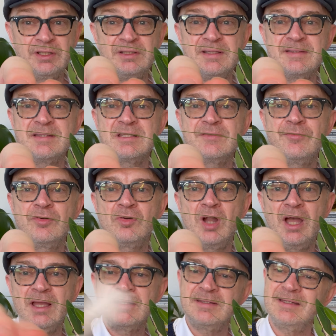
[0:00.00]
and this is a
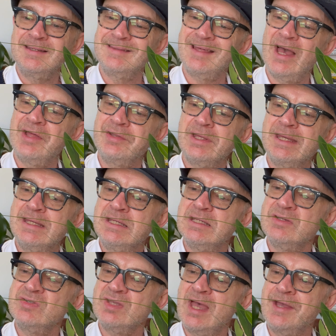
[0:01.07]
variety that
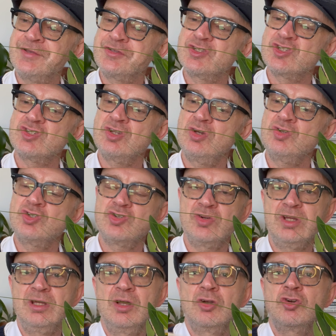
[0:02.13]
is a snow tree